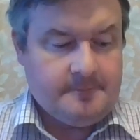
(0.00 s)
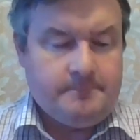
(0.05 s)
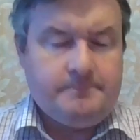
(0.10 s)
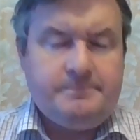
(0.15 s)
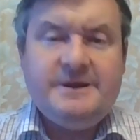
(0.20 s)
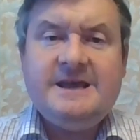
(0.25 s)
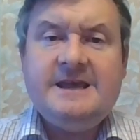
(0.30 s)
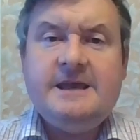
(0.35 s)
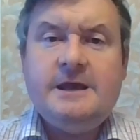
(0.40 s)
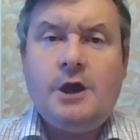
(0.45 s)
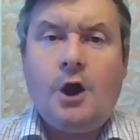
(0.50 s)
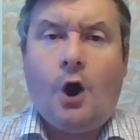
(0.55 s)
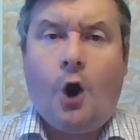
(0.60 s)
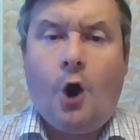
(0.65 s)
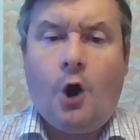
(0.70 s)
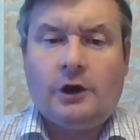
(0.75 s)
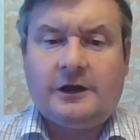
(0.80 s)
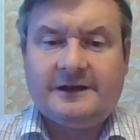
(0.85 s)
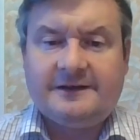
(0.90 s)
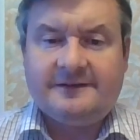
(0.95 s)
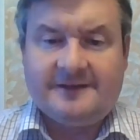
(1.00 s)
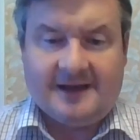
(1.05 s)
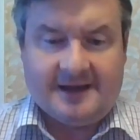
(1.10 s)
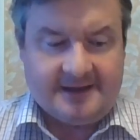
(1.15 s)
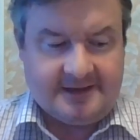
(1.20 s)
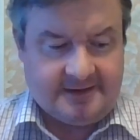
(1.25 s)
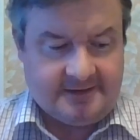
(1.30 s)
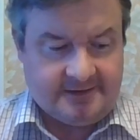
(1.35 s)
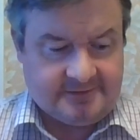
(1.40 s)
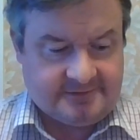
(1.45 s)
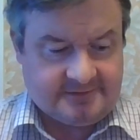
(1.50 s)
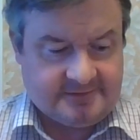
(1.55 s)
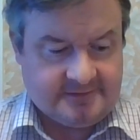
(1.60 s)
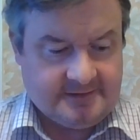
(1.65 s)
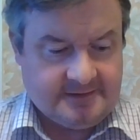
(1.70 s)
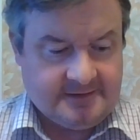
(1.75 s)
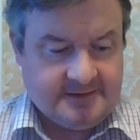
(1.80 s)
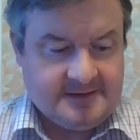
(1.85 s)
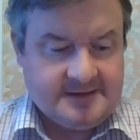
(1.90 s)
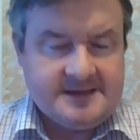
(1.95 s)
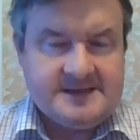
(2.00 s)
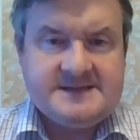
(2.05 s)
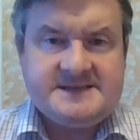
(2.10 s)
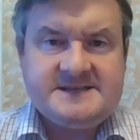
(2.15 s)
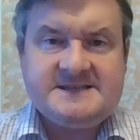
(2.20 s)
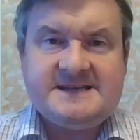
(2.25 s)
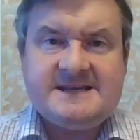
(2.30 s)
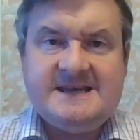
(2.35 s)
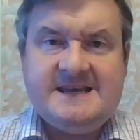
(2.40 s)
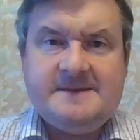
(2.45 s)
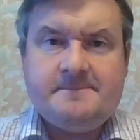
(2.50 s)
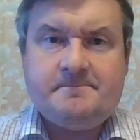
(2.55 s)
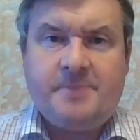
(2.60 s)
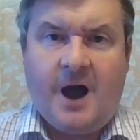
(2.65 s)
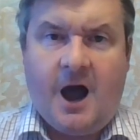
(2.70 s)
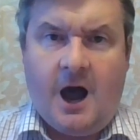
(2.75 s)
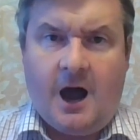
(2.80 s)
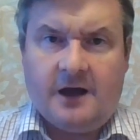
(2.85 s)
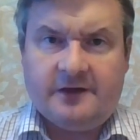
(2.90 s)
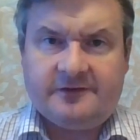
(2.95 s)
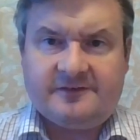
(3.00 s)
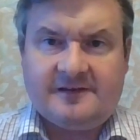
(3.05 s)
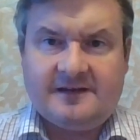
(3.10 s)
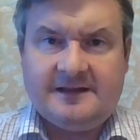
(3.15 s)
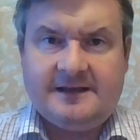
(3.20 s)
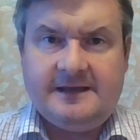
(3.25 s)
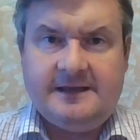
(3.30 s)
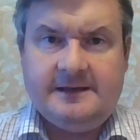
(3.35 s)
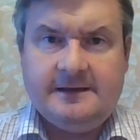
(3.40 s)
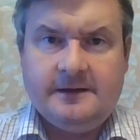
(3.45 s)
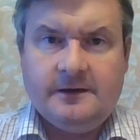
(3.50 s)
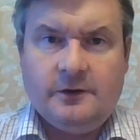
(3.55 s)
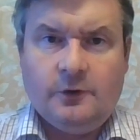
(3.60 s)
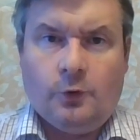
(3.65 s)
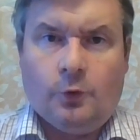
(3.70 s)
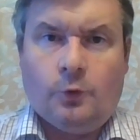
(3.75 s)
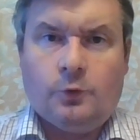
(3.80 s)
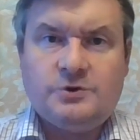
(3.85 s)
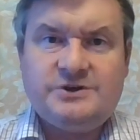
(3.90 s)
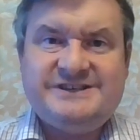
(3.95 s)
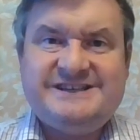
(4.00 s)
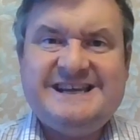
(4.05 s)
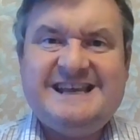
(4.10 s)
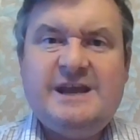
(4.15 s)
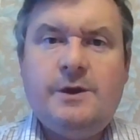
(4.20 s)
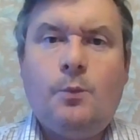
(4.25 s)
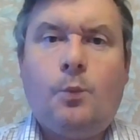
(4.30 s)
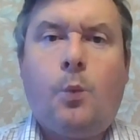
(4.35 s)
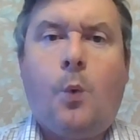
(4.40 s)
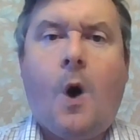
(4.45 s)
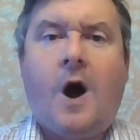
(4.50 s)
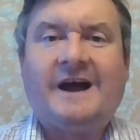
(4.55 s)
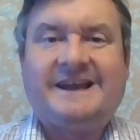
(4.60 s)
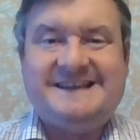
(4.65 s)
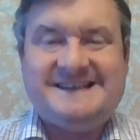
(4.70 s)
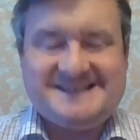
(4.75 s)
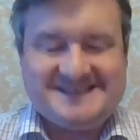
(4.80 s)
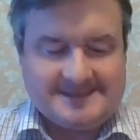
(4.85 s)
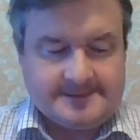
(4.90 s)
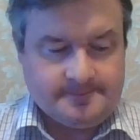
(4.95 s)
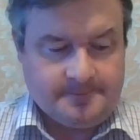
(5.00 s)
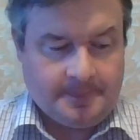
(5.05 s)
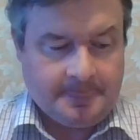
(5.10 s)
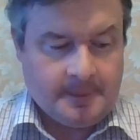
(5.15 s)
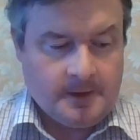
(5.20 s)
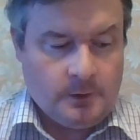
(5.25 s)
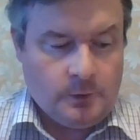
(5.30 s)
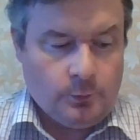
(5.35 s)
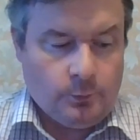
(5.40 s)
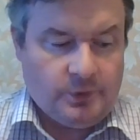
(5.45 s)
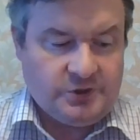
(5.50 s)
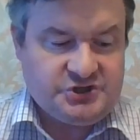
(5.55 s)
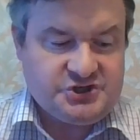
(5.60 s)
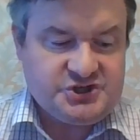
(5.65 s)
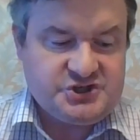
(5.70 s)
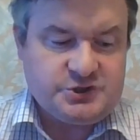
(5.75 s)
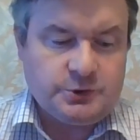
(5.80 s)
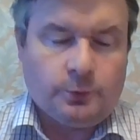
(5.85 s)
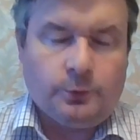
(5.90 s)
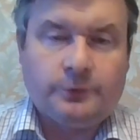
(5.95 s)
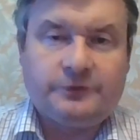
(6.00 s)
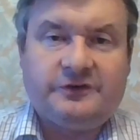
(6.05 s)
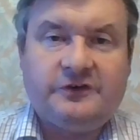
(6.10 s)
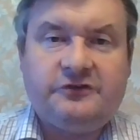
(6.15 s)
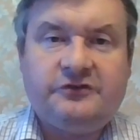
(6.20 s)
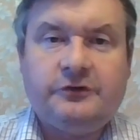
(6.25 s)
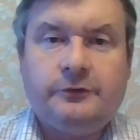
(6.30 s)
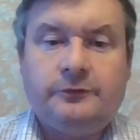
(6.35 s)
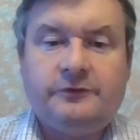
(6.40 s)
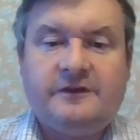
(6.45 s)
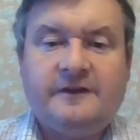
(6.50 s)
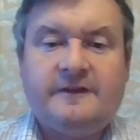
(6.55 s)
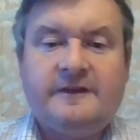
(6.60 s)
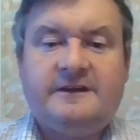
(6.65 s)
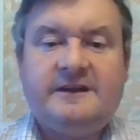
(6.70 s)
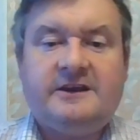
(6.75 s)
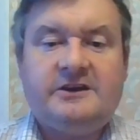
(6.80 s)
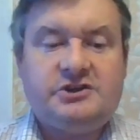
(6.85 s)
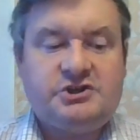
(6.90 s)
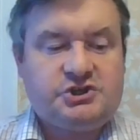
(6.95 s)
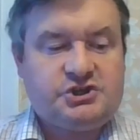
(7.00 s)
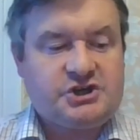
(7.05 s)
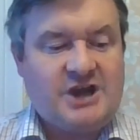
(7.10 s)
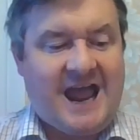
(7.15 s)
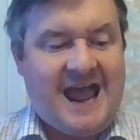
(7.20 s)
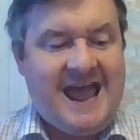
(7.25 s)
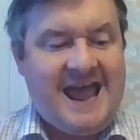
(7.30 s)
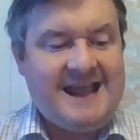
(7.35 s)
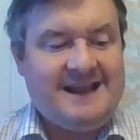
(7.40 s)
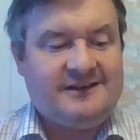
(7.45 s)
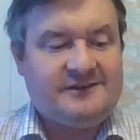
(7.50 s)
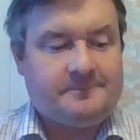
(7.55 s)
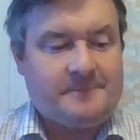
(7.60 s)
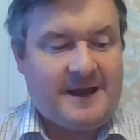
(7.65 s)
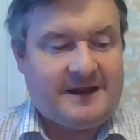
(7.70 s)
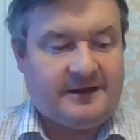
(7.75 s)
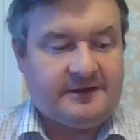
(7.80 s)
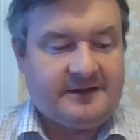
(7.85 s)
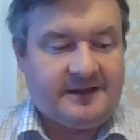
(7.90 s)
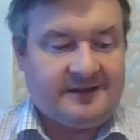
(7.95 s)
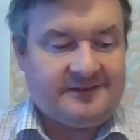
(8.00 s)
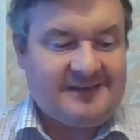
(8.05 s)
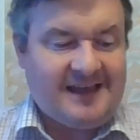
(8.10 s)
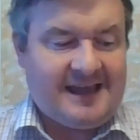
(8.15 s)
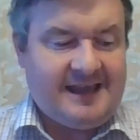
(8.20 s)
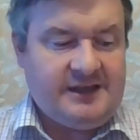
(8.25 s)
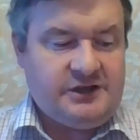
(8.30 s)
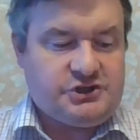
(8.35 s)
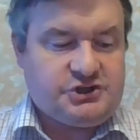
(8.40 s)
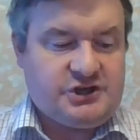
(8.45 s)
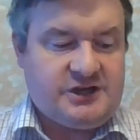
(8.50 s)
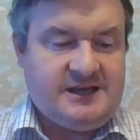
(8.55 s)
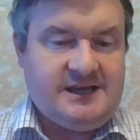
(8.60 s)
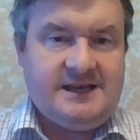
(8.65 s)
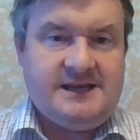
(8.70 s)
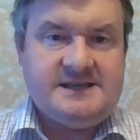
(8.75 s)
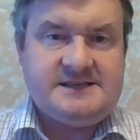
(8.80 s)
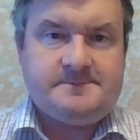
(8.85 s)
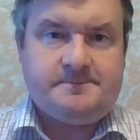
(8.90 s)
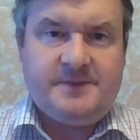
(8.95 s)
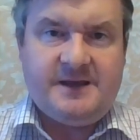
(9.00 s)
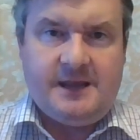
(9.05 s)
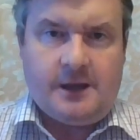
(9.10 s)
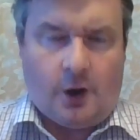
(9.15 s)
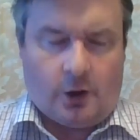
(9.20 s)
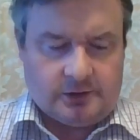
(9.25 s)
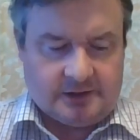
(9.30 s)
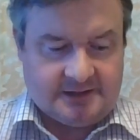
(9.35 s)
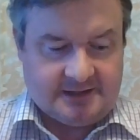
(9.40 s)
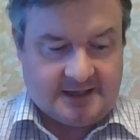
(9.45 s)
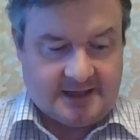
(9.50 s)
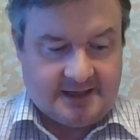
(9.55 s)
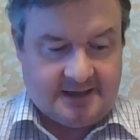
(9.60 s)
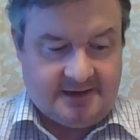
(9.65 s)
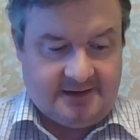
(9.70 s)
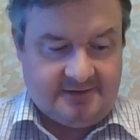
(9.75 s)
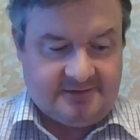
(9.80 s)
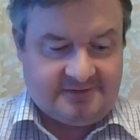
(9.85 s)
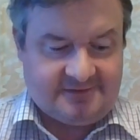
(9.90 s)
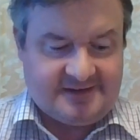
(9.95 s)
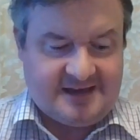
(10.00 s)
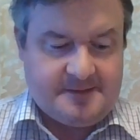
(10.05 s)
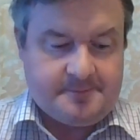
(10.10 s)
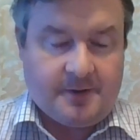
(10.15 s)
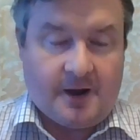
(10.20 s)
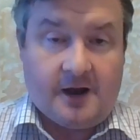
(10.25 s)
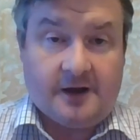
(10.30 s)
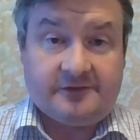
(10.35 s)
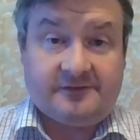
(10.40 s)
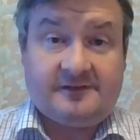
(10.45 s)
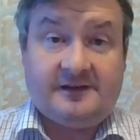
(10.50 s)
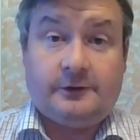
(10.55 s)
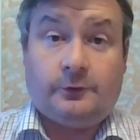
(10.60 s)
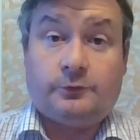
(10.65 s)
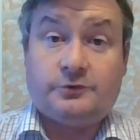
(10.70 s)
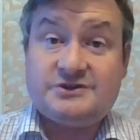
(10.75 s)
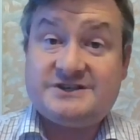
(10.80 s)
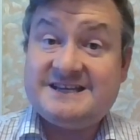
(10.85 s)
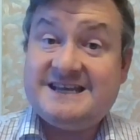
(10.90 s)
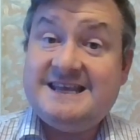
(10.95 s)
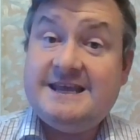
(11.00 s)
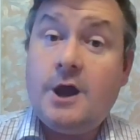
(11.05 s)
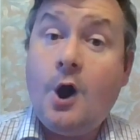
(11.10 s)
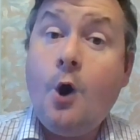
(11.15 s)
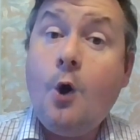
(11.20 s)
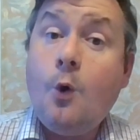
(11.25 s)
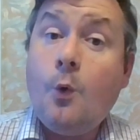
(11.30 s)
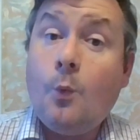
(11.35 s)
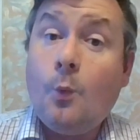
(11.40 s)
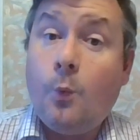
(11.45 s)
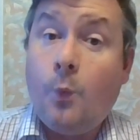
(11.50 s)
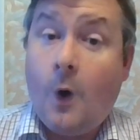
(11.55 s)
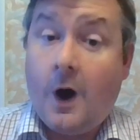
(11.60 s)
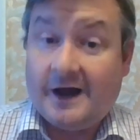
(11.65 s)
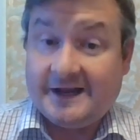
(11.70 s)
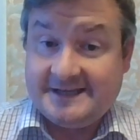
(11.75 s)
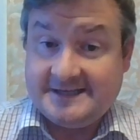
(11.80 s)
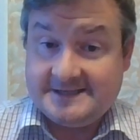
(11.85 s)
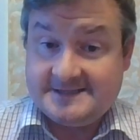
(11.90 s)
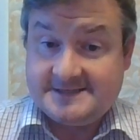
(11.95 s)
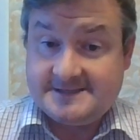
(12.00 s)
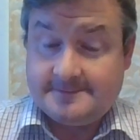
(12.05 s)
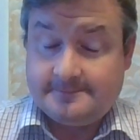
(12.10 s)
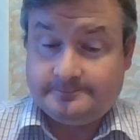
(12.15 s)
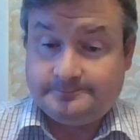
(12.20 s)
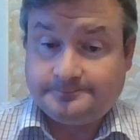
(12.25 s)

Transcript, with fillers: B, hollandaise, C, parsley, or D, white? Which sauce is used in the dish Eggs Benedict? A, cheese, B, hollandaise, C, parsley, or D, white?